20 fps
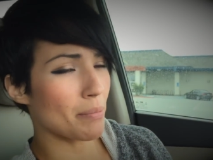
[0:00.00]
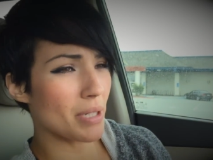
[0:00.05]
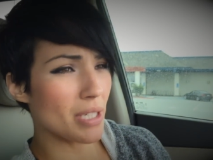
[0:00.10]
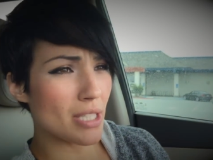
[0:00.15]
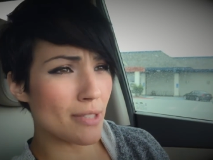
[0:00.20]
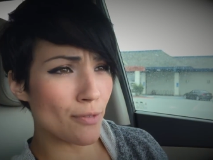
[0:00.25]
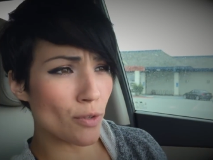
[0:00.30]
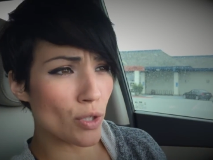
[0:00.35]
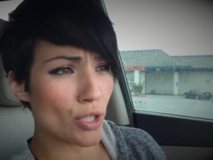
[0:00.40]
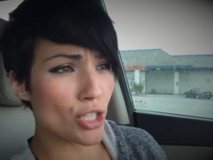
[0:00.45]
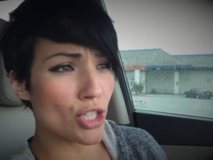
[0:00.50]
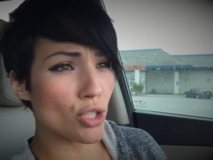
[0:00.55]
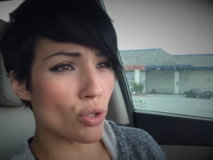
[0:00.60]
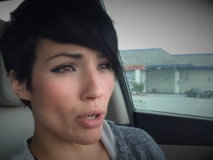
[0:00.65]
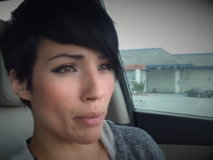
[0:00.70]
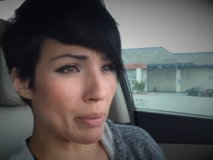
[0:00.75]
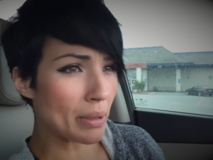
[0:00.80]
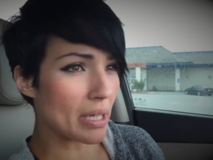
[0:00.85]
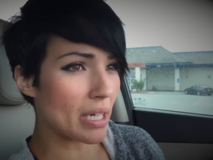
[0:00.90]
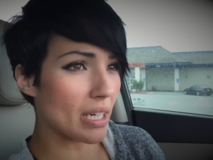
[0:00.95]
But it's for a
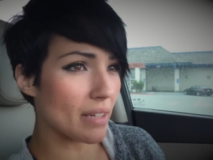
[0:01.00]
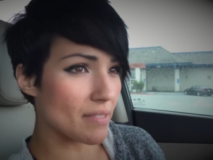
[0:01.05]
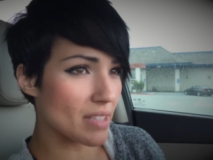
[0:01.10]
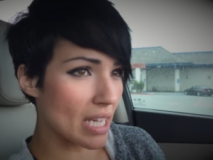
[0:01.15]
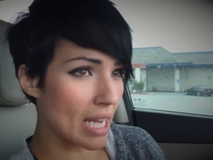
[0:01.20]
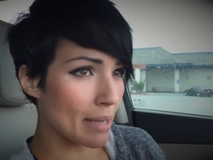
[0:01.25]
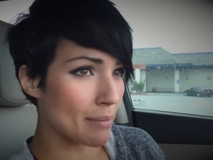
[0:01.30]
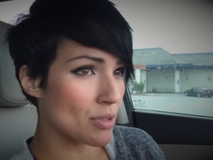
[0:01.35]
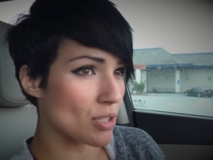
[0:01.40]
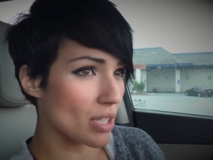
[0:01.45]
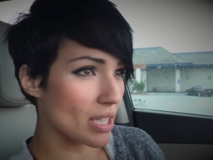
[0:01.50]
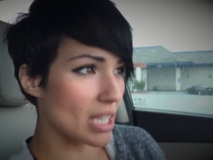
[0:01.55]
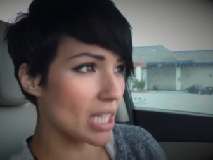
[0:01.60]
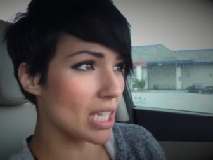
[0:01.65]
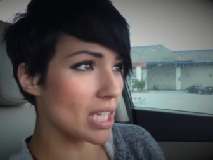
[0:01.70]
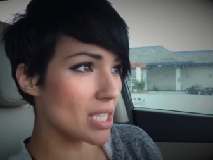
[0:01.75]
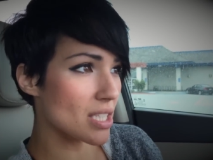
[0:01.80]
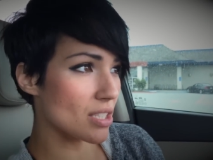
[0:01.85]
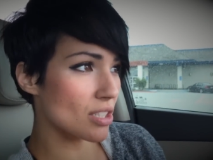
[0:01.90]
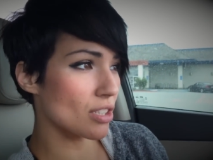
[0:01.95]
short period of time. So I
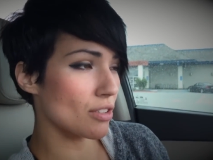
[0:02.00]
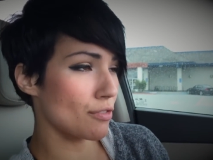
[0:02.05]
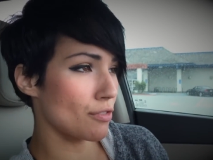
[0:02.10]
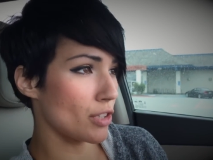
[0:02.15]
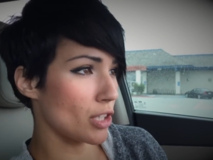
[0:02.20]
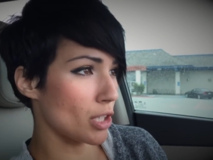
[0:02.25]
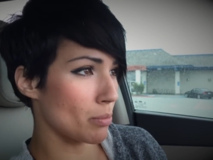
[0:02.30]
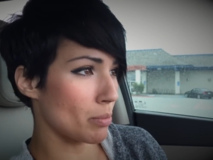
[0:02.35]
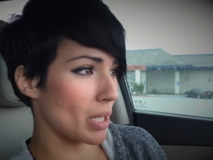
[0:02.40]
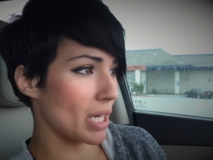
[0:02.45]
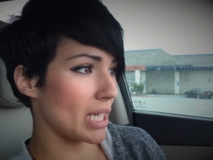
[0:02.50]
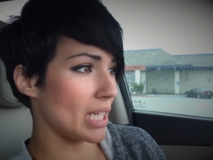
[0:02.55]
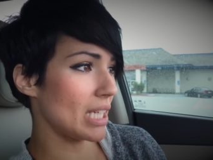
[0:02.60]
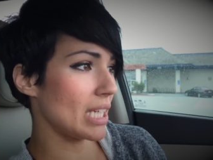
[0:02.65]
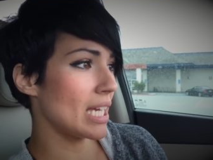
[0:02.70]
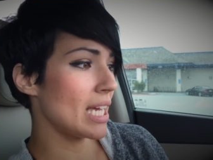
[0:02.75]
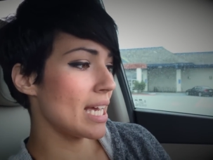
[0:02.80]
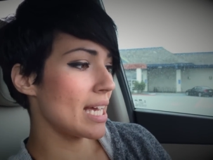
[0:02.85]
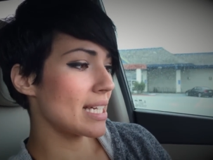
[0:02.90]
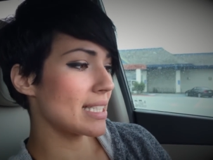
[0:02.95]
think it's good for your
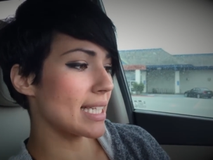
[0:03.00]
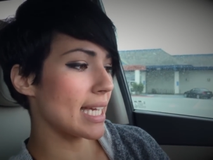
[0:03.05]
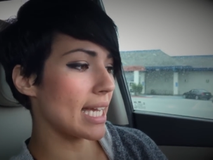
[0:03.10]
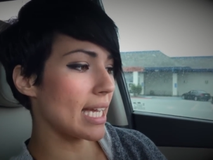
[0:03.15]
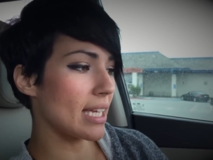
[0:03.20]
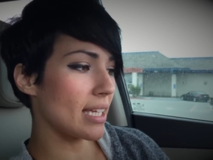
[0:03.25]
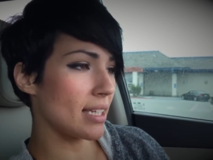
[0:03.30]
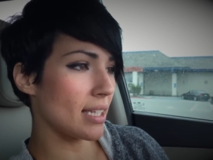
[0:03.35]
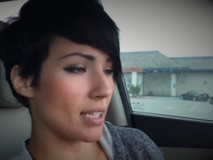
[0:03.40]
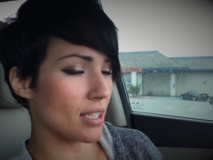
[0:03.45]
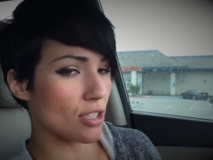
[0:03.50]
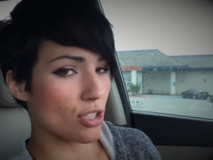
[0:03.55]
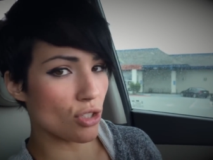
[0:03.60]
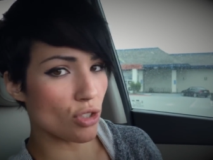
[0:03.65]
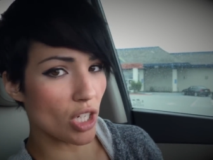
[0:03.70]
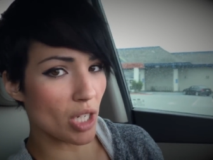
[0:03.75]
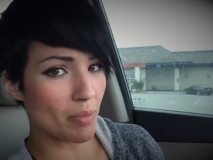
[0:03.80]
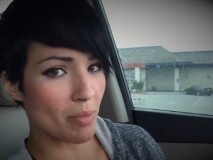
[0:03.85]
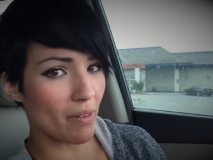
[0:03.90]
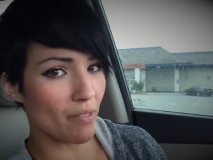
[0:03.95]
body to hit an
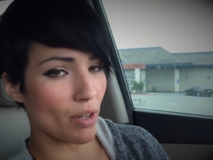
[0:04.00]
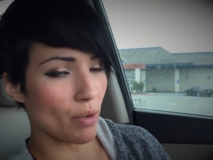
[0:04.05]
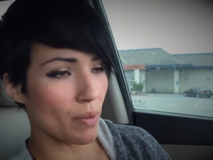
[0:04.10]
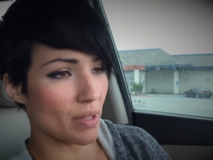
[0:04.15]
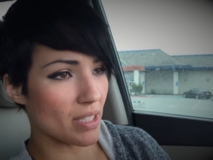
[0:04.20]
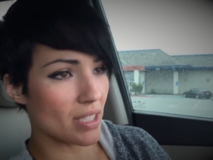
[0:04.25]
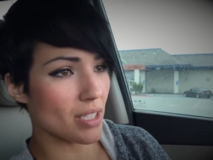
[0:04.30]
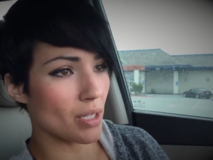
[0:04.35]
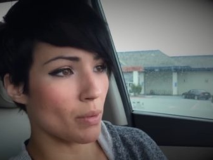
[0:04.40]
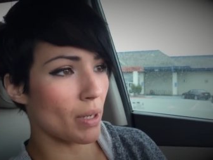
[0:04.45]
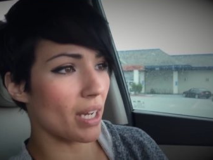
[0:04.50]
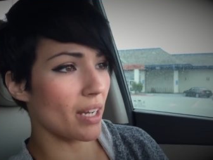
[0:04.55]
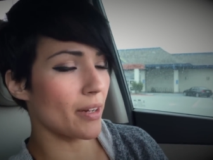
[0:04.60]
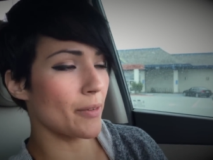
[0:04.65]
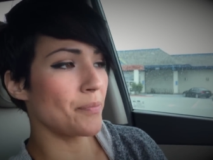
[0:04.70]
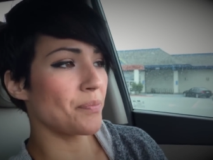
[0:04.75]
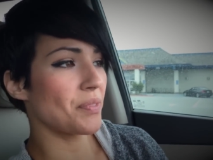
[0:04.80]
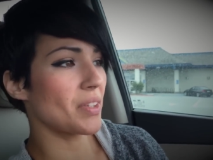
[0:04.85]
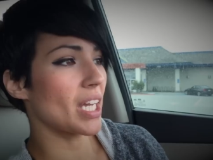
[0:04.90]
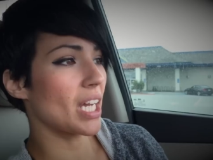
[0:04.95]
extreme every once in a
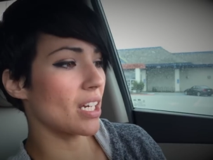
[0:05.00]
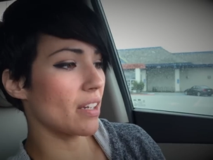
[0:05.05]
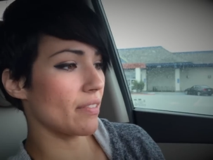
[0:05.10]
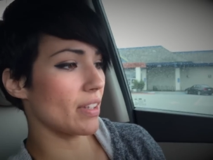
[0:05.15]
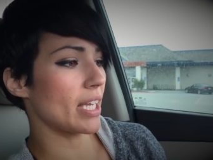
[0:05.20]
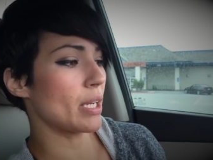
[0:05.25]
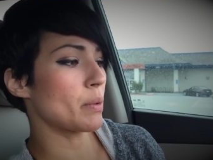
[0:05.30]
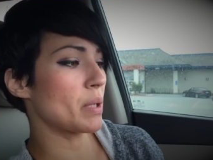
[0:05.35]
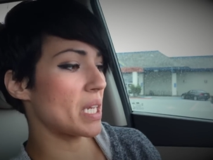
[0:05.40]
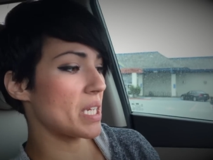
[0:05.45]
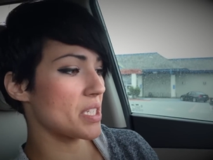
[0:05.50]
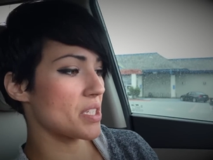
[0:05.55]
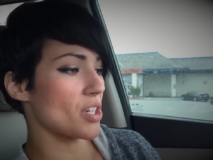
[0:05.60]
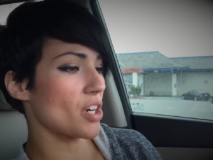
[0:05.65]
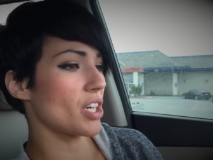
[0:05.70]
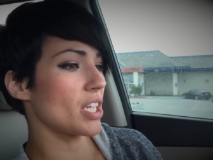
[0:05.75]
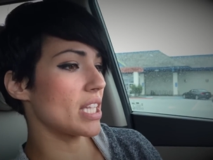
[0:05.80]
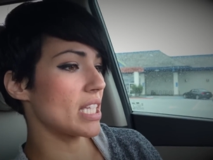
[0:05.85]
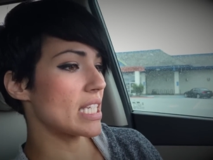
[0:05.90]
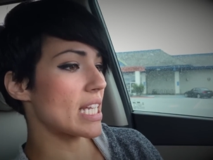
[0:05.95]
while kind of like when I
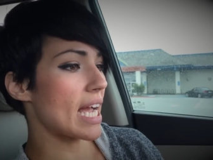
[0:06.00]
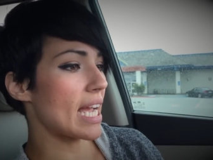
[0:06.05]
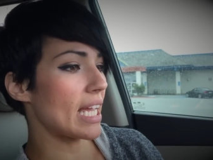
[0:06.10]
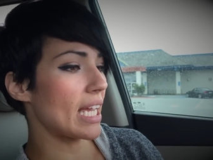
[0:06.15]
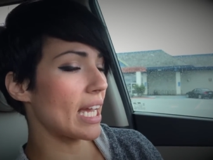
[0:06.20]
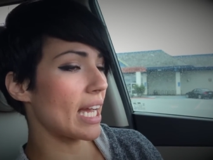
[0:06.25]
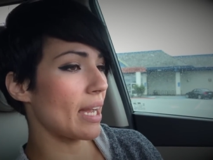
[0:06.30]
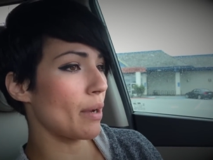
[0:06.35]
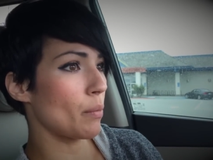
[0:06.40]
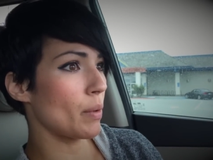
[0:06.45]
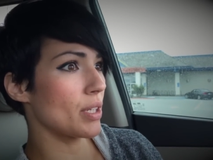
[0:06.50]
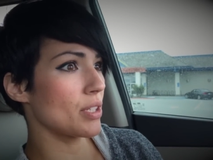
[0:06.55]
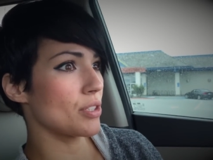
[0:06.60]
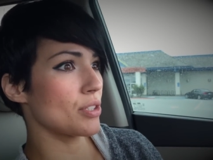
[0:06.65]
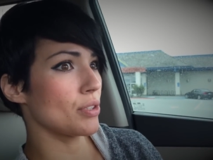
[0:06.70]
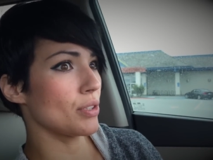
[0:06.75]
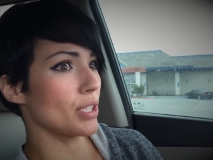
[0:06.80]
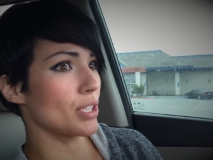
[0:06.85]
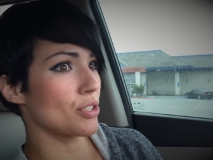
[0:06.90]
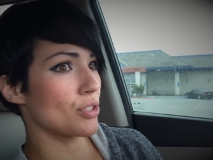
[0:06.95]
started the diet, I went
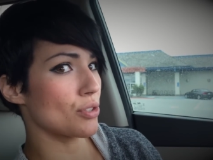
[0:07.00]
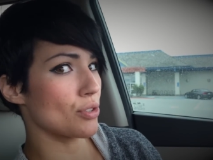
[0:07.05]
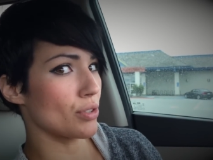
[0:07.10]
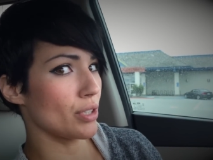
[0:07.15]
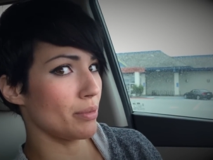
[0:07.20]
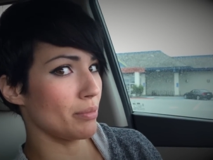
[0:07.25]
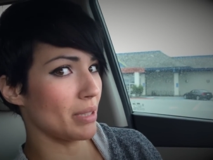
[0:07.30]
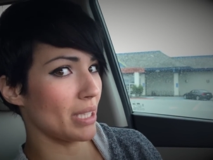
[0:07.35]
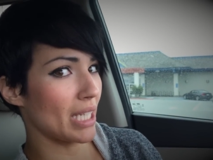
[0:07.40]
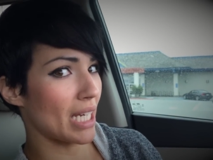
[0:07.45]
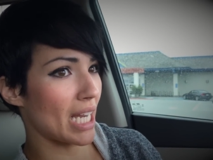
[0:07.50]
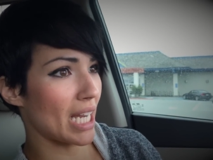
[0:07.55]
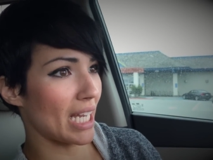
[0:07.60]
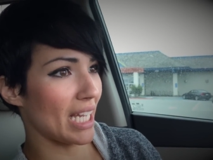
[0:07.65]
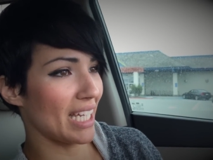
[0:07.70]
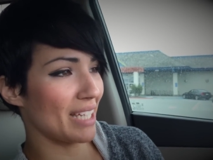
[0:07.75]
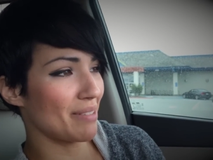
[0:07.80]
to extremely high